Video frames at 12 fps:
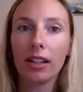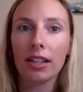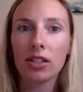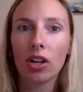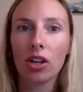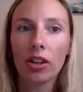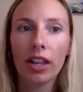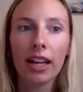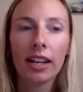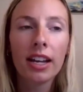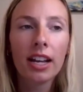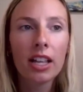I saw
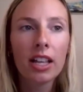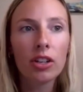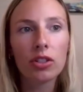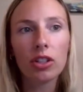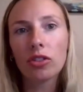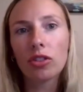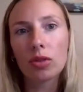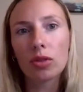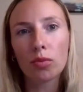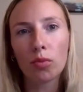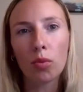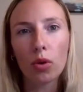that there's not just
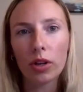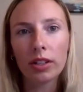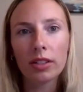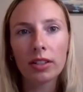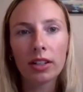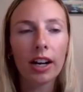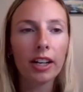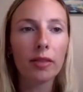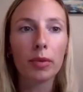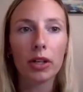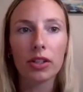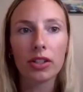one kind of
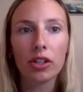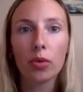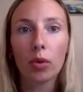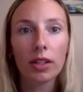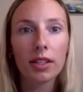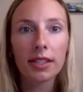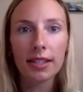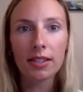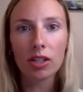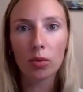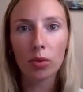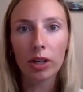person who wants
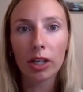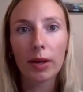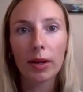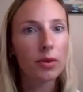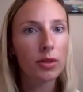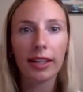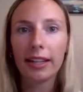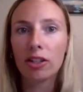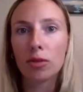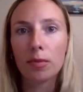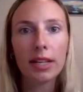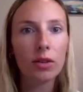seasonal work, whether it's on the
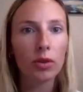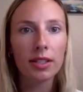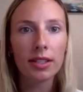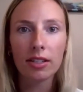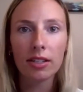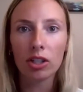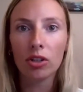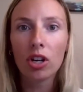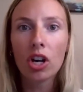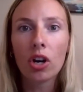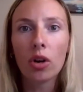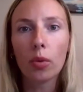H2B or seasonal
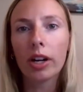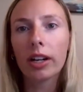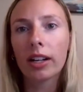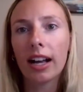work.